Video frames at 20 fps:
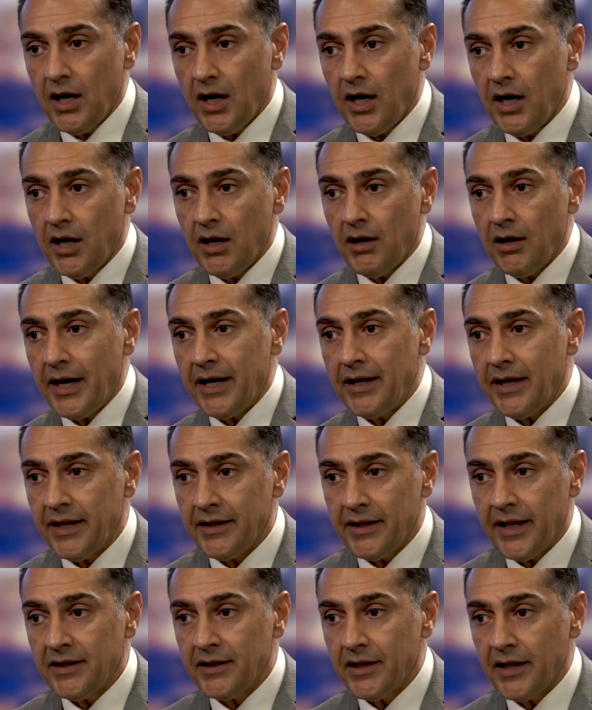
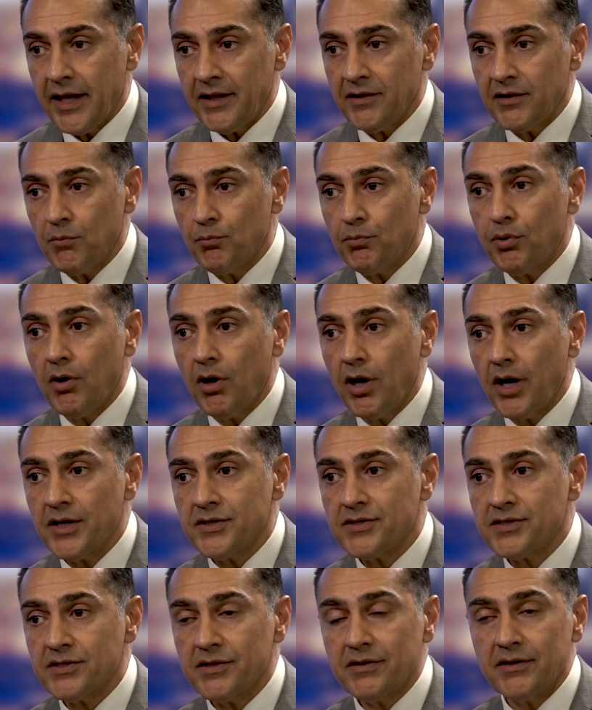and the
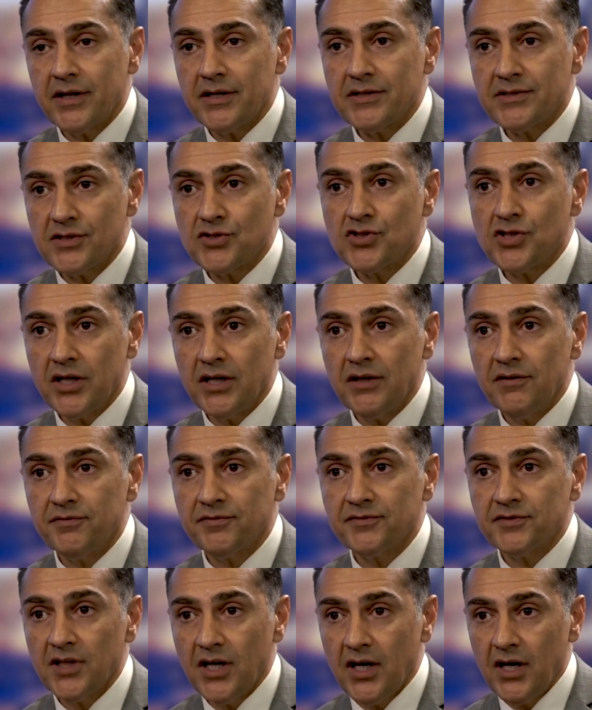price that is
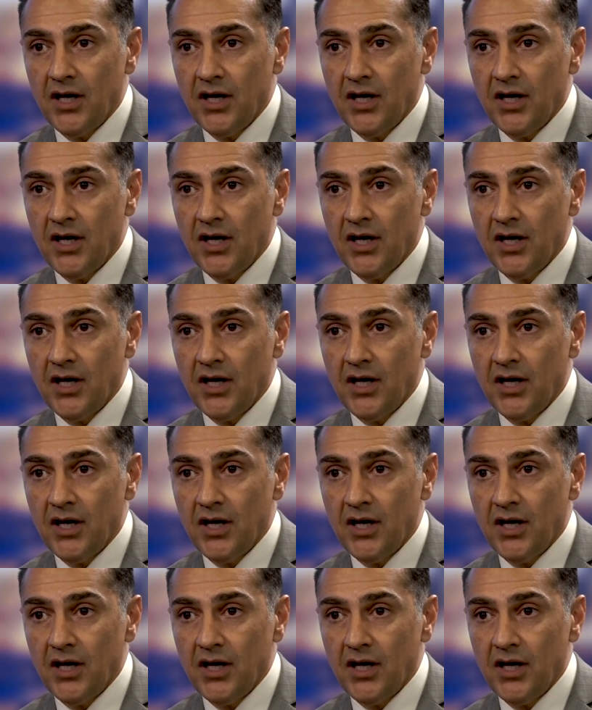achieved